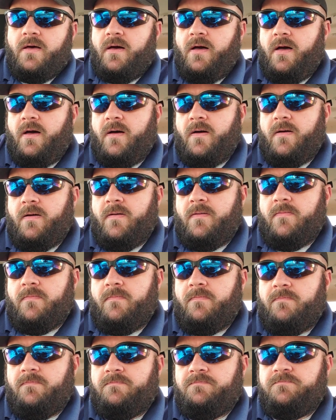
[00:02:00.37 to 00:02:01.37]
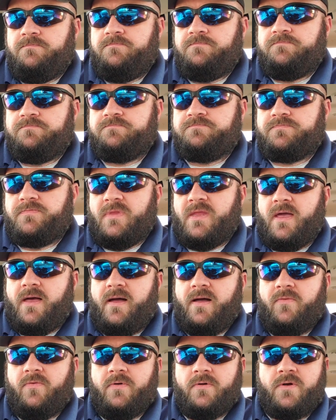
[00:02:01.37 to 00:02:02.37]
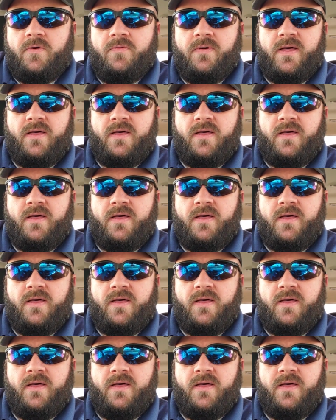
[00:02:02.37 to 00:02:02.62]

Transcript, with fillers: Um, I won't go